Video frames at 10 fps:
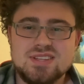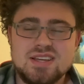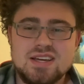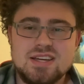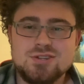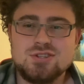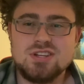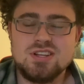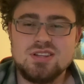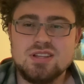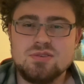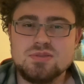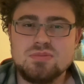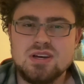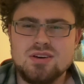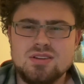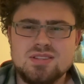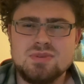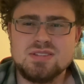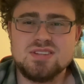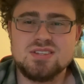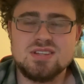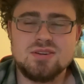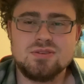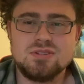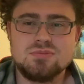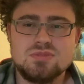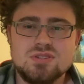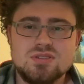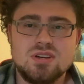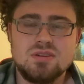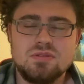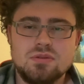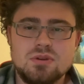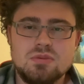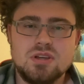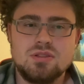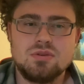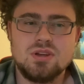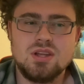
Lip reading: I had a sheet that was about 6 algorithms to solve the 3x3,